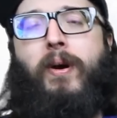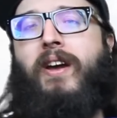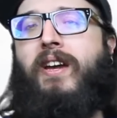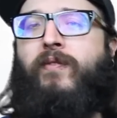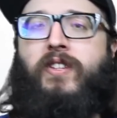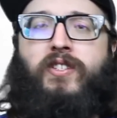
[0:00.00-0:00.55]
But
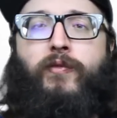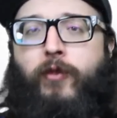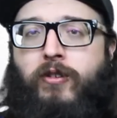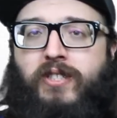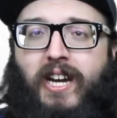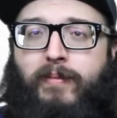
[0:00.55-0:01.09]
if it's your
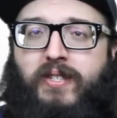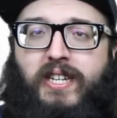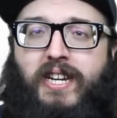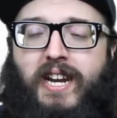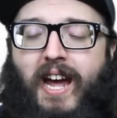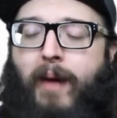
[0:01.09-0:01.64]
first time
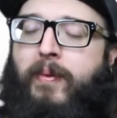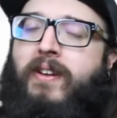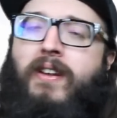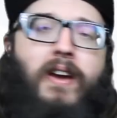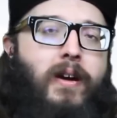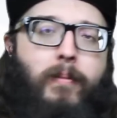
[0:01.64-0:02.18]
seeing it
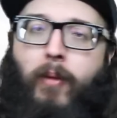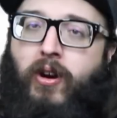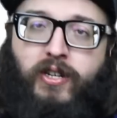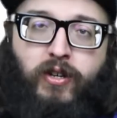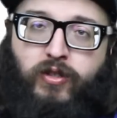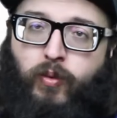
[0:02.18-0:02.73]
happen,
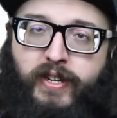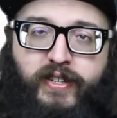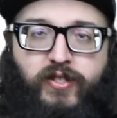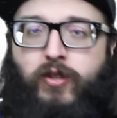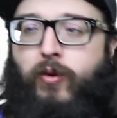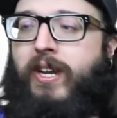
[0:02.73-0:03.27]
Mark knows what he's
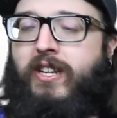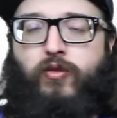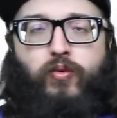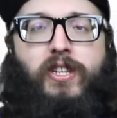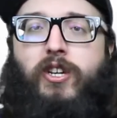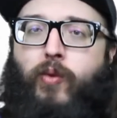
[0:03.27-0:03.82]
doing. It's
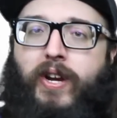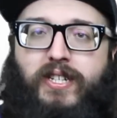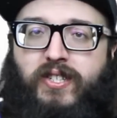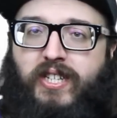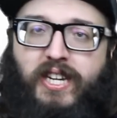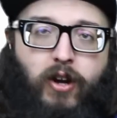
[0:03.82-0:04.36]
really great to
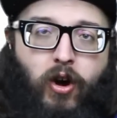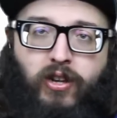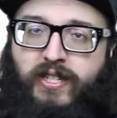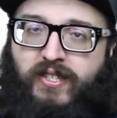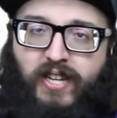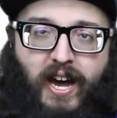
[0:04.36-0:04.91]
see it all
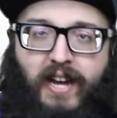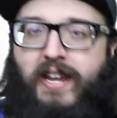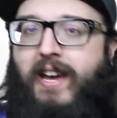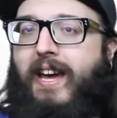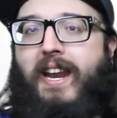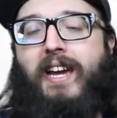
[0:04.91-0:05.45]
inside,
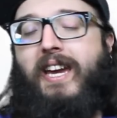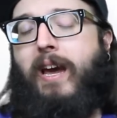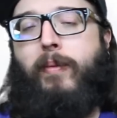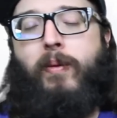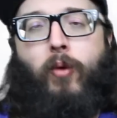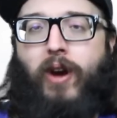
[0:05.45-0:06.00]
and I
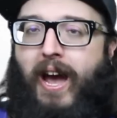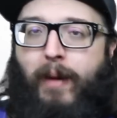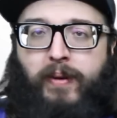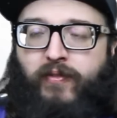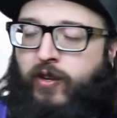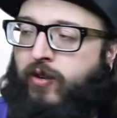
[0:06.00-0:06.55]
can't be more
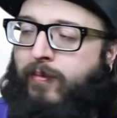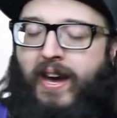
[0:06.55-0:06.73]
happy for you,